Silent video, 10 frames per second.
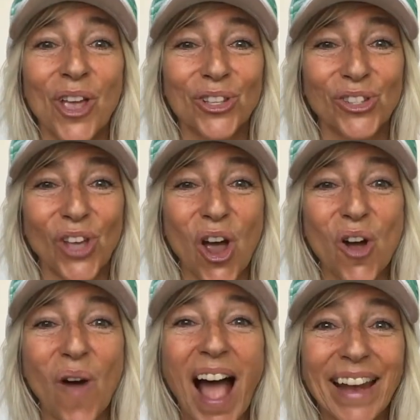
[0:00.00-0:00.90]

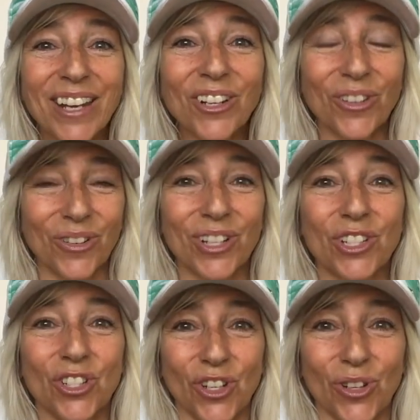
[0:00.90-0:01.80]
So I
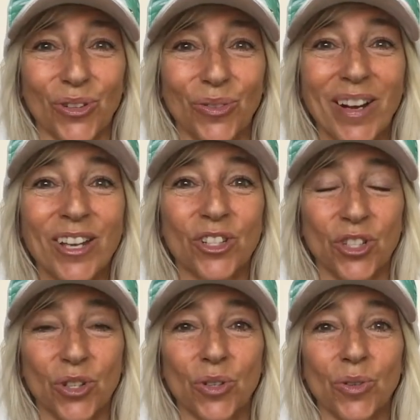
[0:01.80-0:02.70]
encourage you
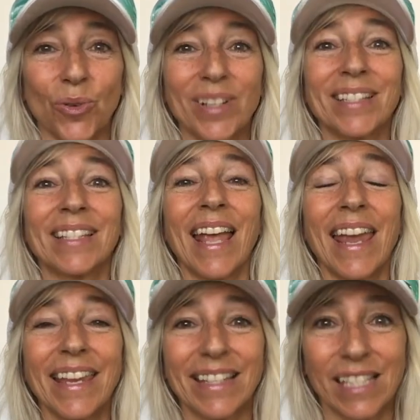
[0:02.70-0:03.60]
to
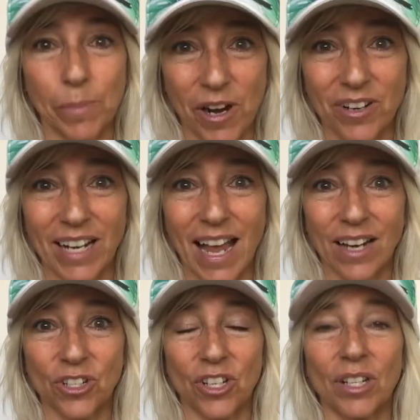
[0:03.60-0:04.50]
take inspired
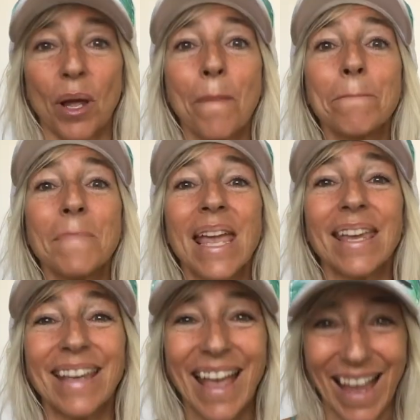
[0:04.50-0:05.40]
action.
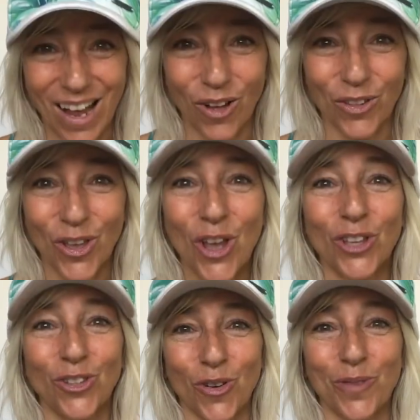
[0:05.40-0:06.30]
Make health
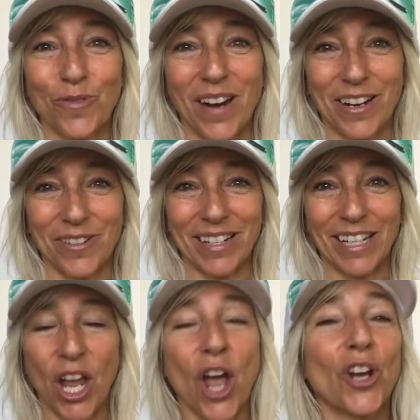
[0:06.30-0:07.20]
your
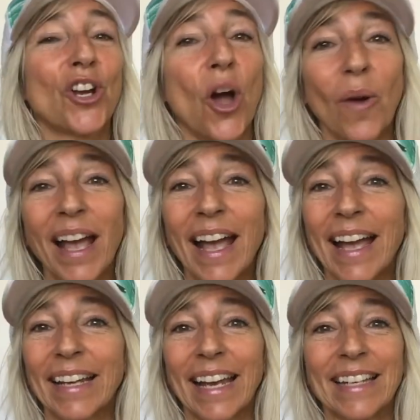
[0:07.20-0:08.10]
priority. Go
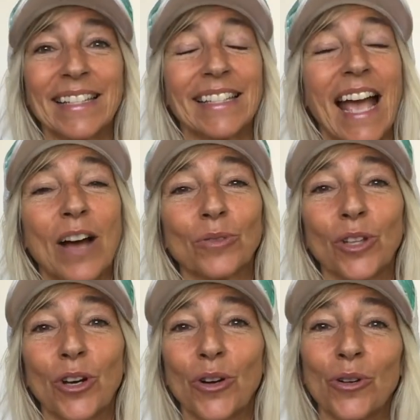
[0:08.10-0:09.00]
ahead and
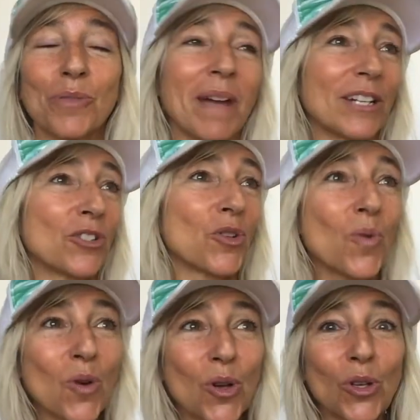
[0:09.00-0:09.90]
download my
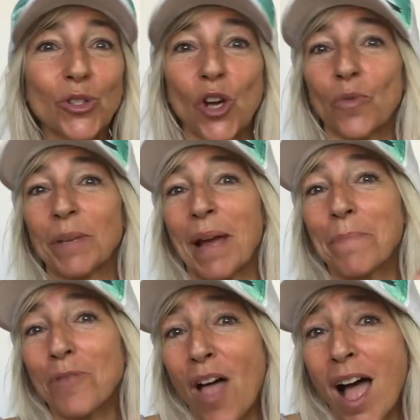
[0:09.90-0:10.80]
tools, go read my
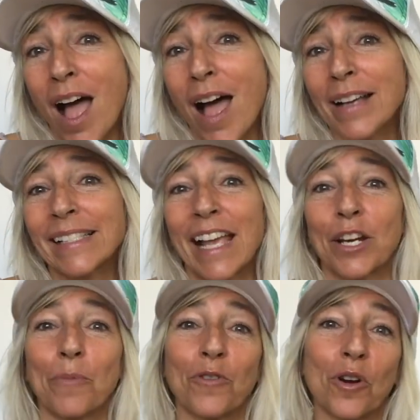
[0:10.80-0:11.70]
blog, sign
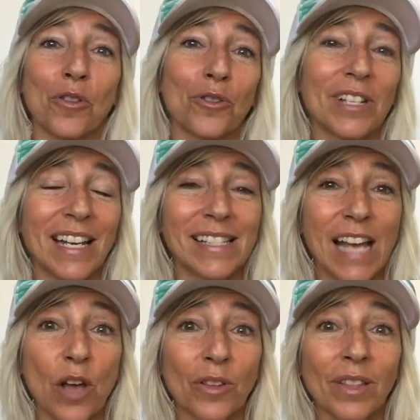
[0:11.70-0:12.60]
up for our 30 Days to
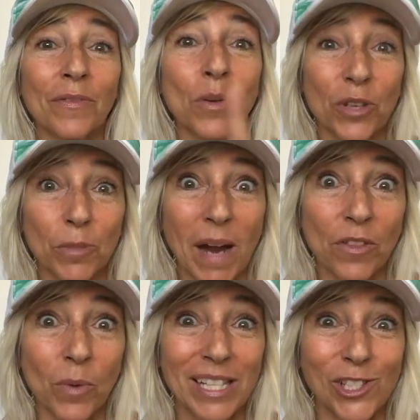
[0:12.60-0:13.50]
Healthy Living, which by the
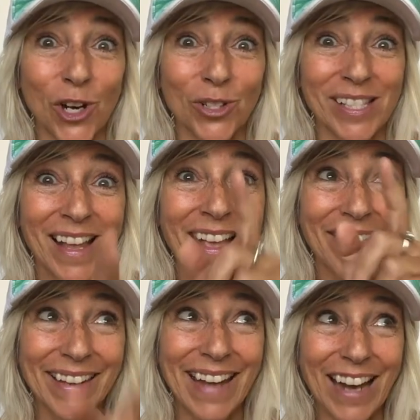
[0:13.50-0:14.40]
way
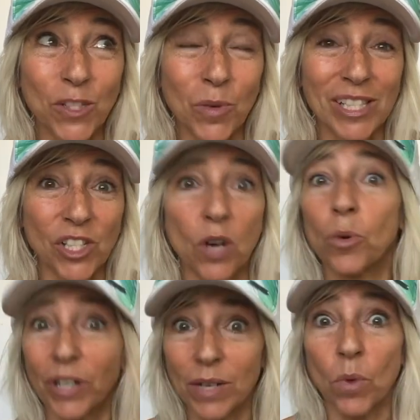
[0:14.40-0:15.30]
the next one
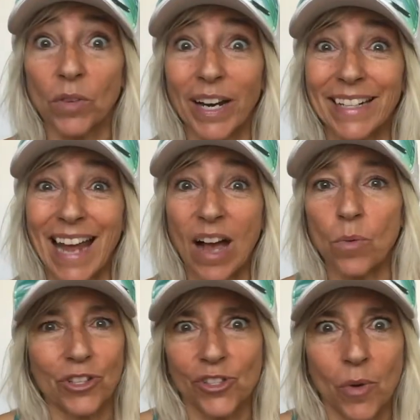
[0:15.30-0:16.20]
we're in one right now,
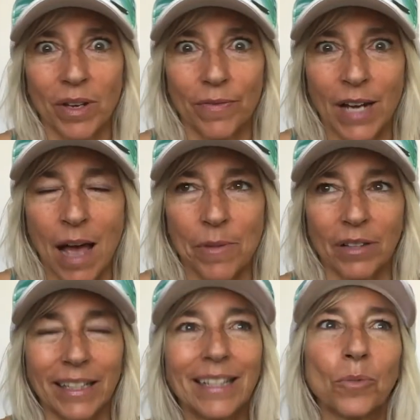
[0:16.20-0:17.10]
which is going
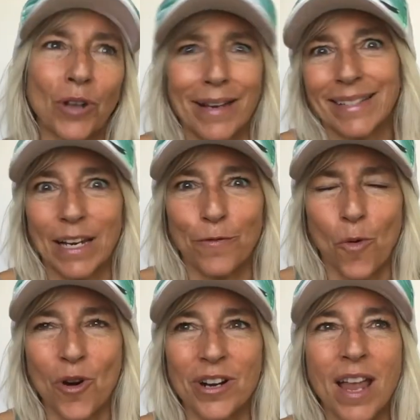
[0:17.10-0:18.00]
phenomenally. We're on day
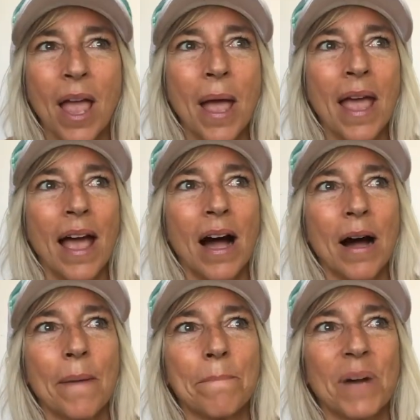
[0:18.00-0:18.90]
4.
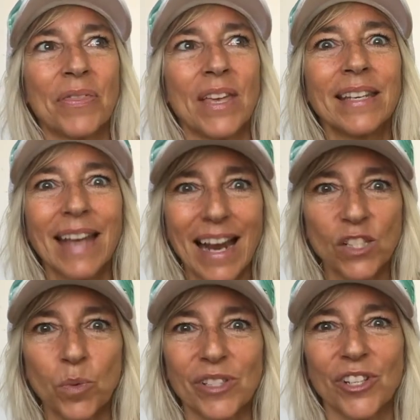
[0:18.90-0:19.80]
But the
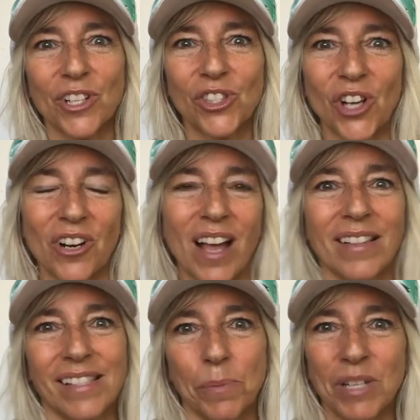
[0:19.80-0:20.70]
next one's going to start
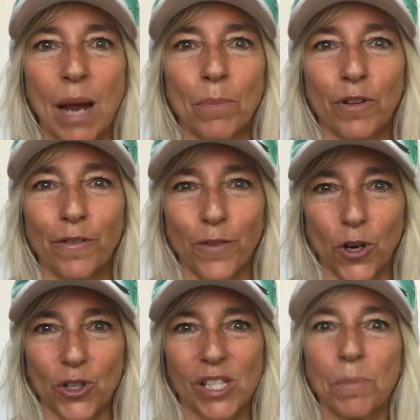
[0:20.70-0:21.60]
on September 1st.